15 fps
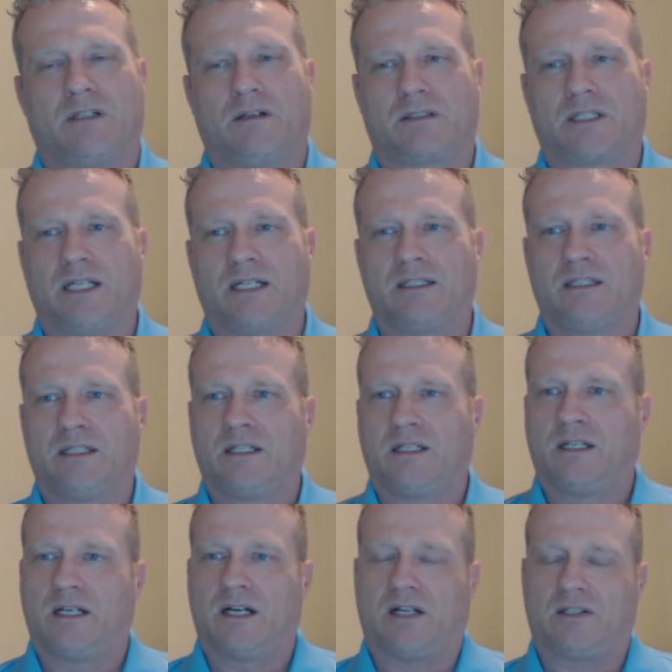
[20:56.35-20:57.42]
Okay,
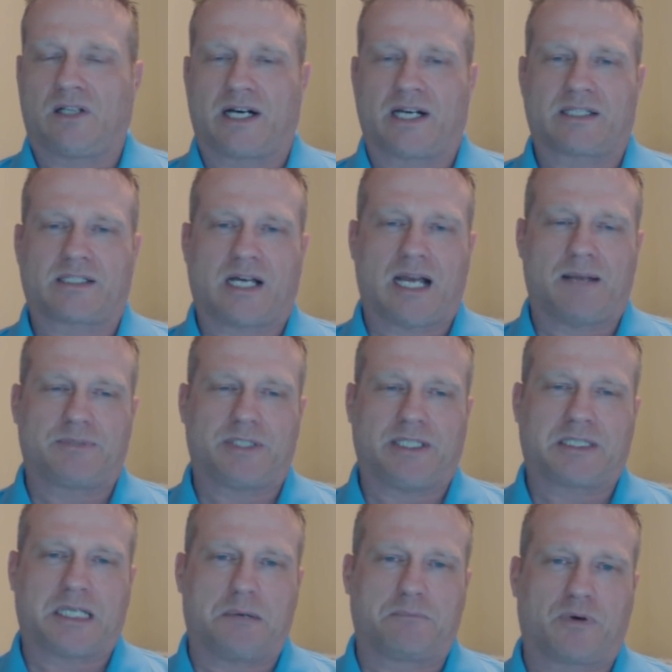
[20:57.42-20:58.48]
a lot of times they
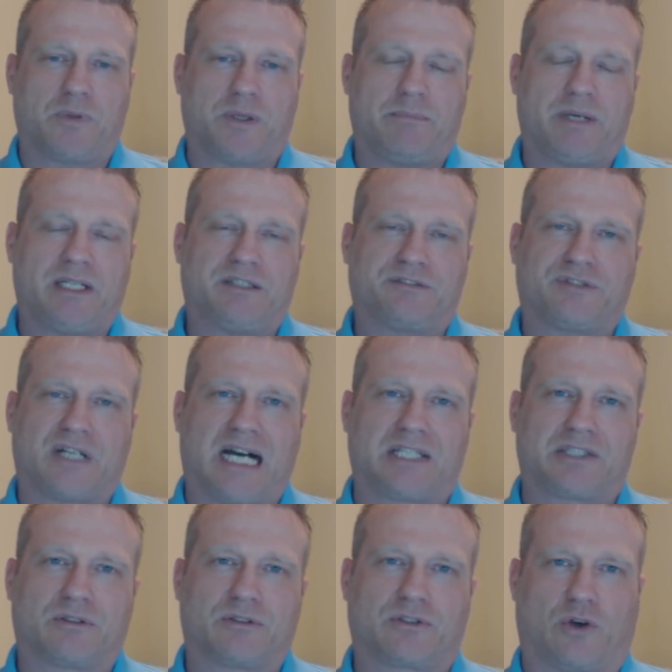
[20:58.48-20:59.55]
come from the
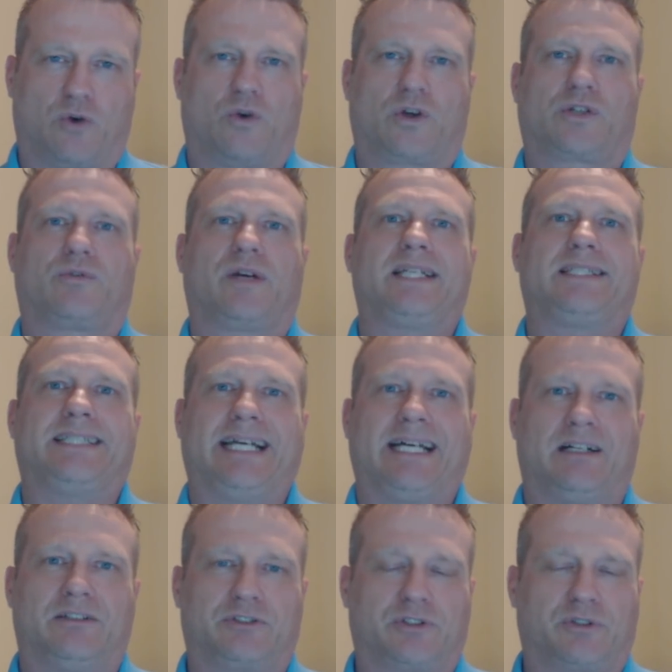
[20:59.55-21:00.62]
manufacturer torqued right
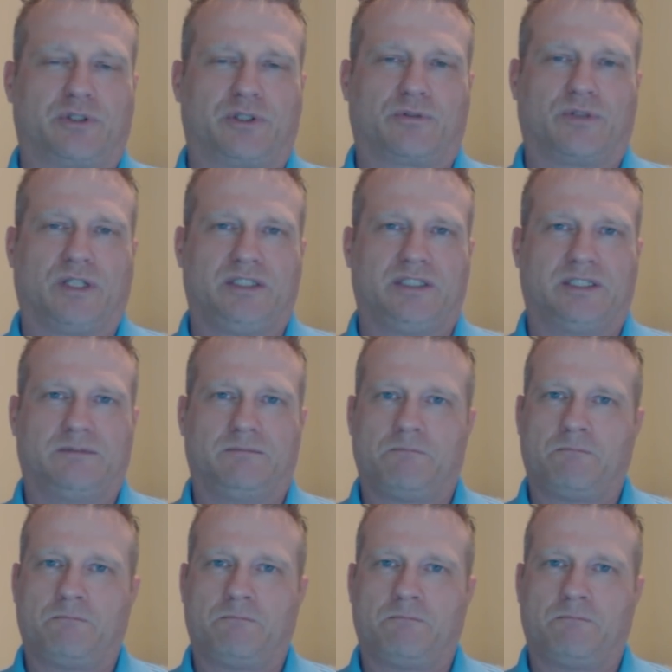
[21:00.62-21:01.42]
down, so they're rigid.